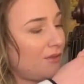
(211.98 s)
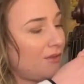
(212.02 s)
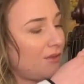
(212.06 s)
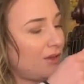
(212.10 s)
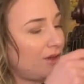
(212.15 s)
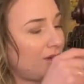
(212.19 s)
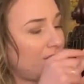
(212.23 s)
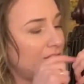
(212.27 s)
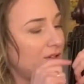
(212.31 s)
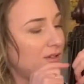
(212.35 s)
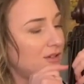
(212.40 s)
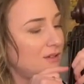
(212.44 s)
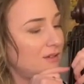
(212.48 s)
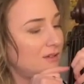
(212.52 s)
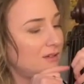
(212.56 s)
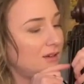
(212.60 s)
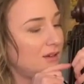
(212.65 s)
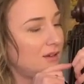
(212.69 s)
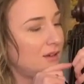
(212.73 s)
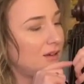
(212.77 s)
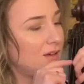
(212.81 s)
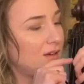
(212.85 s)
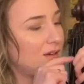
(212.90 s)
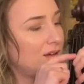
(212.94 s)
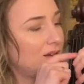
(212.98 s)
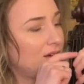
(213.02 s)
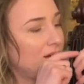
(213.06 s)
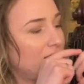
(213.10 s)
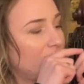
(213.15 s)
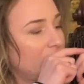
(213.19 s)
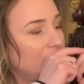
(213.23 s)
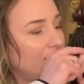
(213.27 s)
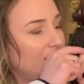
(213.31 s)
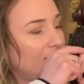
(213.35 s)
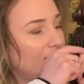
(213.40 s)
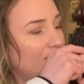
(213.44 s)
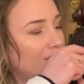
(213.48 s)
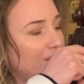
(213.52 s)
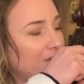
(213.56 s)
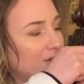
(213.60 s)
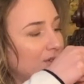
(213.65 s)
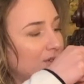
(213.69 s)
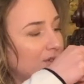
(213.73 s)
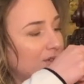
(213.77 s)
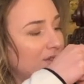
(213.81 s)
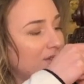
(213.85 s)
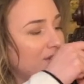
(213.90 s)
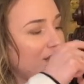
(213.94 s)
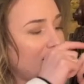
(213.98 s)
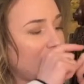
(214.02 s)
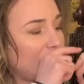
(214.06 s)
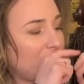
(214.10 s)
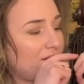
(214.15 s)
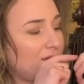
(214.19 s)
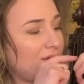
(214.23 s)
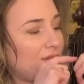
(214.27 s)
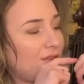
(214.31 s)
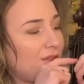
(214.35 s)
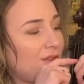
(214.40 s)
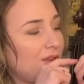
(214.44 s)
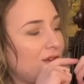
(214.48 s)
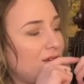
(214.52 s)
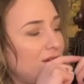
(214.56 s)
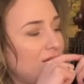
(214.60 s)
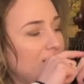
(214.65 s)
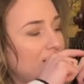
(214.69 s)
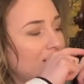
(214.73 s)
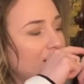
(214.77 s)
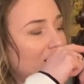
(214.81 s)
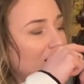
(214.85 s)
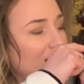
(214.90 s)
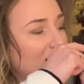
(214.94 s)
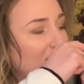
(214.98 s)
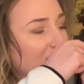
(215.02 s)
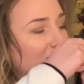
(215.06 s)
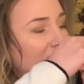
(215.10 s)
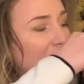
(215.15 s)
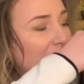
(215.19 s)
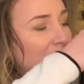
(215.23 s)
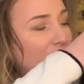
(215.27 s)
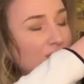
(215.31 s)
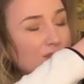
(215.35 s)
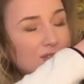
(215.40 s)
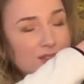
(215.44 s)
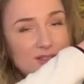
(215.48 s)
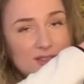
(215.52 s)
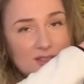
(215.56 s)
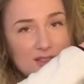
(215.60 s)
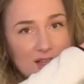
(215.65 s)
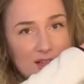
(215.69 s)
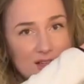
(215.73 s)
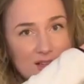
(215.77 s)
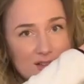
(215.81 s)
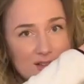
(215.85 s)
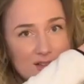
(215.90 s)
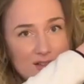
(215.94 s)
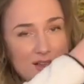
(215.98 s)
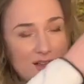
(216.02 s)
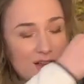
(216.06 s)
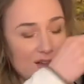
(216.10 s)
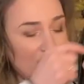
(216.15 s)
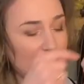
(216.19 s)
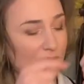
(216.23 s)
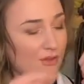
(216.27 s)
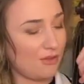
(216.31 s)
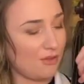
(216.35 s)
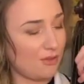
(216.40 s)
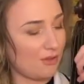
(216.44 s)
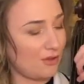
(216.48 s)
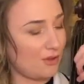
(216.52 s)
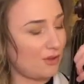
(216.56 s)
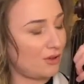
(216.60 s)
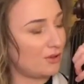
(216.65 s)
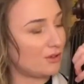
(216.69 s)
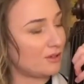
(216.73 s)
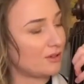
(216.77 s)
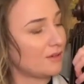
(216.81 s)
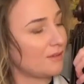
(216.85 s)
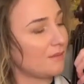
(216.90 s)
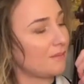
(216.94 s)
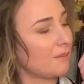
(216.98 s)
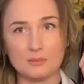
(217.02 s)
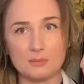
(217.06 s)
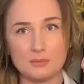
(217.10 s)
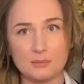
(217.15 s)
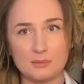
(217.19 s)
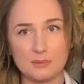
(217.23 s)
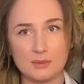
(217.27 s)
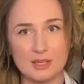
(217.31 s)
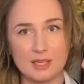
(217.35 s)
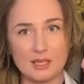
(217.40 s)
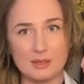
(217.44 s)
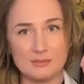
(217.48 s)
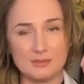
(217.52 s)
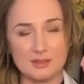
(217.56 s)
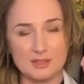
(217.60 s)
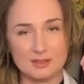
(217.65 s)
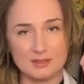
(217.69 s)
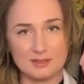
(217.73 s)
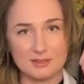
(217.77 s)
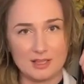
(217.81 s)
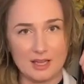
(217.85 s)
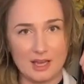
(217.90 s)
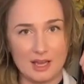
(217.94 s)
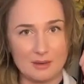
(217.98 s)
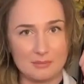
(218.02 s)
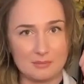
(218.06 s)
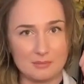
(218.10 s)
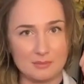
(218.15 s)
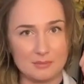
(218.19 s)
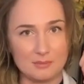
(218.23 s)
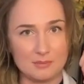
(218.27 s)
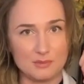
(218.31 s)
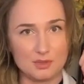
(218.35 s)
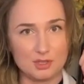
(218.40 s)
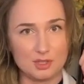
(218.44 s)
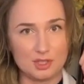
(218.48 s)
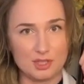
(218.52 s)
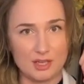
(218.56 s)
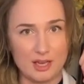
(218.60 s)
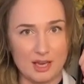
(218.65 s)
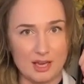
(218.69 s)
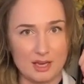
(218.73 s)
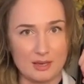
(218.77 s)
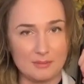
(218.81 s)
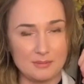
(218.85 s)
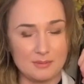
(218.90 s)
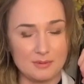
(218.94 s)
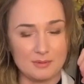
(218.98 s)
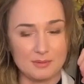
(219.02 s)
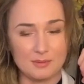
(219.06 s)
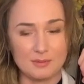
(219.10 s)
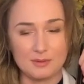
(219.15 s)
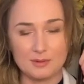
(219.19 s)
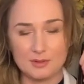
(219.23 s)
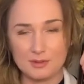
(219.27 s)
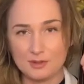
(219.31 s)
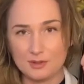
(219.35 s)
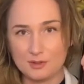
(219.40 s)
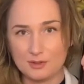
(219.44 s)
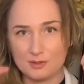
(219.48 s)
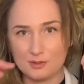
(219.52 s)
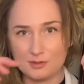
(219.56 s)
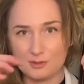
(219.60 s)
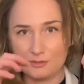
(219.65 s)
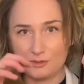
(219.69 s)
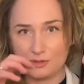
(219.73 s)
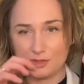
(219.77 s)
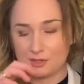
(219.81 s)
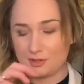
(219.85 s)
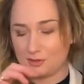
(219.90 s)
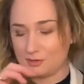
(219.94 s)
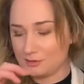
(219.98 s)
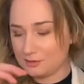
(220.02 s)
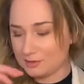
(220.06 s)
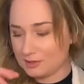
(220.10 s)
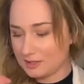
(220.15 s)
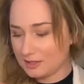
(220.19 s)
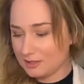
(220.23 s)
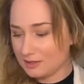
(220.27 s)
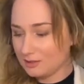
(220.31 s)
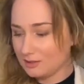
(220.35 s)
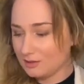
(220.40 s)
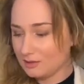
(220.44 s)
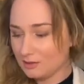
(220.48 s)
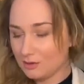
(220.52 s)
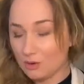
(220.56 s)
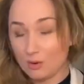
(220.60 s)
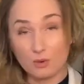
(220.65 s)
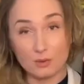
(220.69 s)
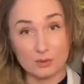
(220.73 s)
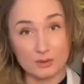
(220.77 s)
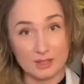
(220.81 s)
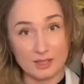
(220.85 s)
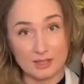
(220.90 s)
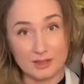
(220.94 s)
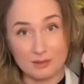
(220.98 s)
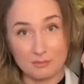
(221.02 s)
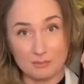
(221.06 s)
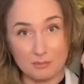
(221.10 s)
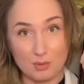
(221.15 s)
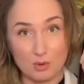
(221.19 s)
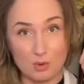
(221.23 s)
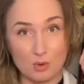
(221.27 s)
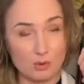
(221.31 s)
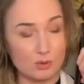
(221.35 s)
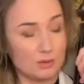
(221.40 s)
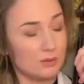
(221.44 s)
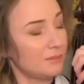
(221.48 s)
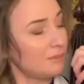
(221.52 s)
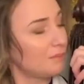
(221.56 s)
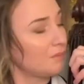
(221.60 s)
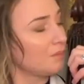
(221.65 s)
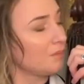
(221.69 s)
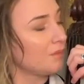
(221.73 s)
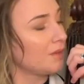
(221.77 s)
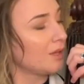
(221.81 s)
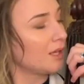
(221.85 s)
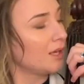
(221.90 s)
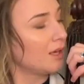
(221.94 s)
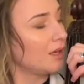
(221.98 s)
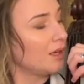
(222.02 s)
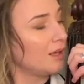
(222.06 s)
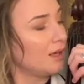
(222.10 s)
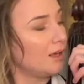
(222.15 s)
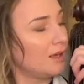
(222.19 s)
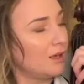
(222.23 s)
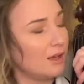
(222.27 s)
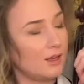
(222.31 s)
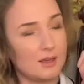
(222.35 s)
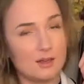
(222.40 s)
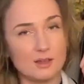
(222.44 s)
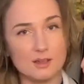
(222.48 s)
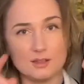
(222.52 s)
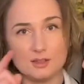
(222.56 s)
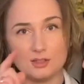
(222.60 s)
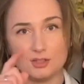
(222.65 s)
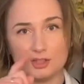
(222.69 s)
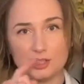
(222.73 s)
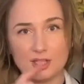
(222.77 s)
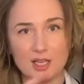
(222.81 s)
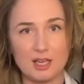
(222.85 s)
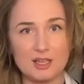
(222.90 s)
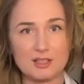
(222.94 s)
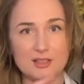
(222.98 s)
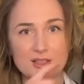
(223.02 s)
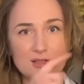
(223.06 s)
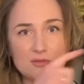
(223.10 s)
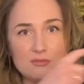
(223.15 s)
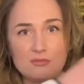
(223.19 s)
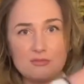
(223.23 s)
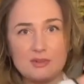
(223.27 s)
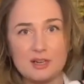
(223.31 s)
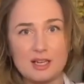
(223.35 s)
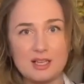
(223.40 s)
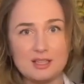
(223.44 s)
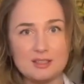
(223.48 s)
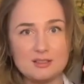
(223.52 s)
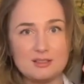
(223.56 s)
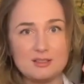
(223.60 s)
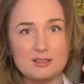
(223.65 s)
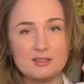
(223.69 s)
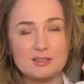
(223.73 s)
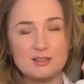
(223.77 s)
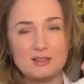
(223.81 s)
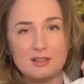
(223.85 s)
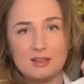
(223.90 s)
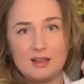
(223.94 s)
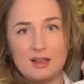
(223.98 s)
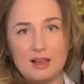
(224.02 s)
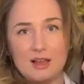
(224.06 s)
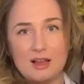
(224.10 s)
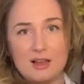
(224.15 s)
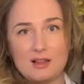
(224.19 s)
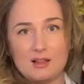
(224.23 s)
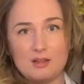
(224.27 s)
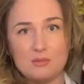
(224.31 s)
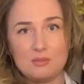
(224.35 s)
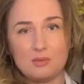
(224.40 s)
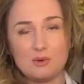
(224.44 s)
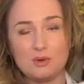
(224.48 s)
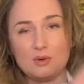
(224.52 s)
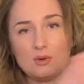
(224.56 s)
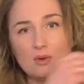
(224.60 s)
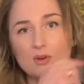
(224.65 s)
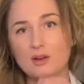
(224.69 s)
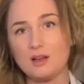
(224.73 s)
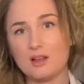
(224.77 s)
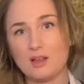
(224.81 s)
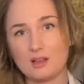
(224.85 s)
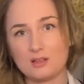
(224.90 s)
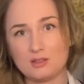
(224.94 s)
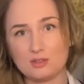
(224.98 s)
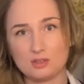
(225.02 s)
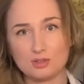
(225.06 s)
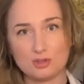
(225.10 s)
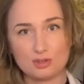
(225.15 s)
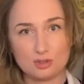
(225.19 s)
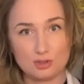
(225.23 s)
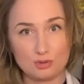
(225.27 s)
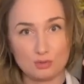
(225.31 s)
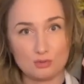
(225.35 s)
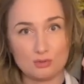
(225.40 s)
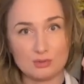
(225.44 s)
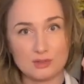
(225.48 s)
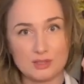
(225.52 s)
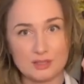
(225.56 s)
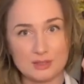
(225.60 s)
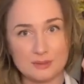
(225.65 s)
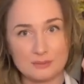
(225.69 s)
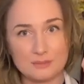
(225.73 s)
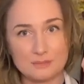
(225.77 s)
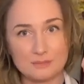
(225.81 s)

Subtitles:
third, first, second, third, and first, second, and third. Keep the same shape you were using holding the bowl. Check the wrist, elbow, and shoulder.